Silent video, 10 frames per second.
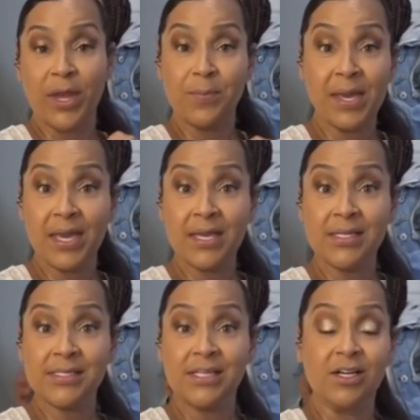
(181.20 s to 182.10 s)
Ray
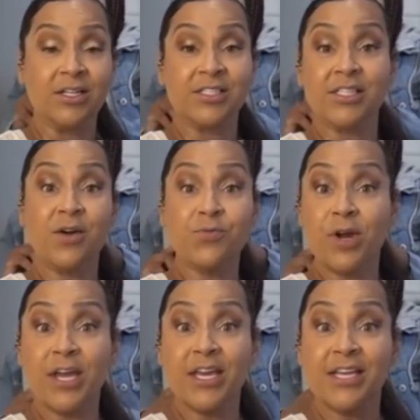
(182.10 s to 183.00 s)
Bans or sun oh,
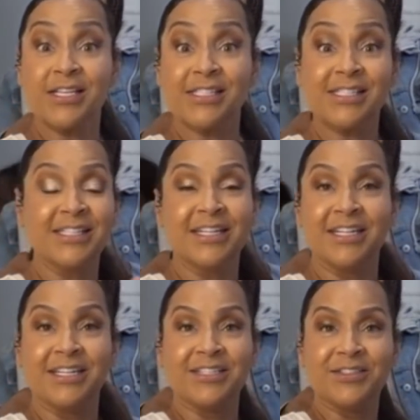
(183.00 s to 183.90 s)
rays.
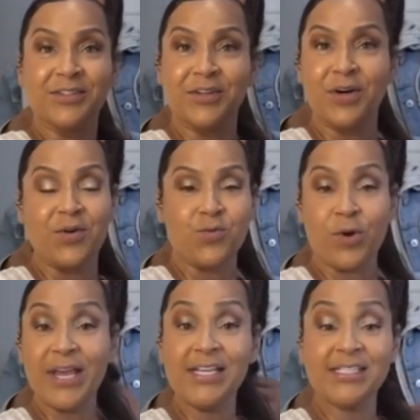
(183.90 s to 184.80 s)
Yeah.
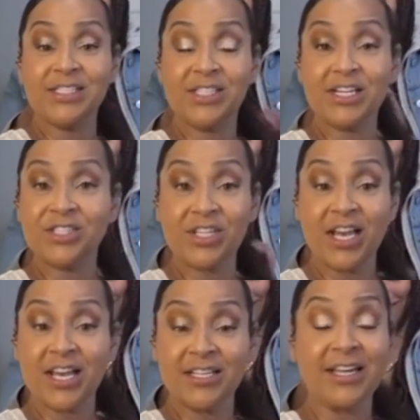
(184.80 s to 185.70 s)
Rays of
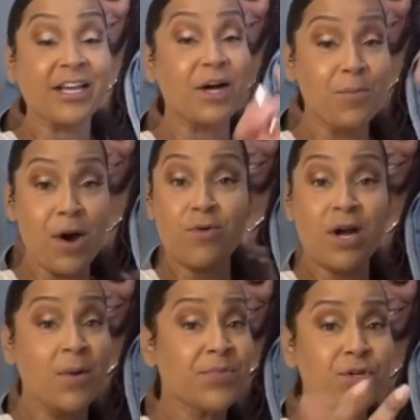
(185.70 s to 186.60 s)
sunshine. Like, come mm-hmm. on,
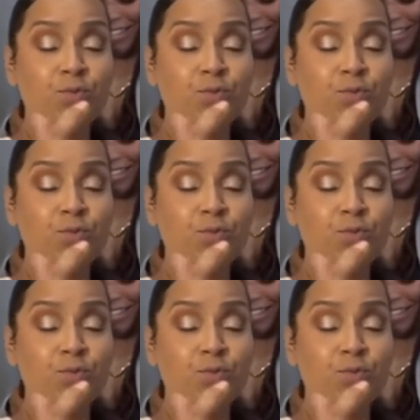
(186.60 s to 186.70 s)
come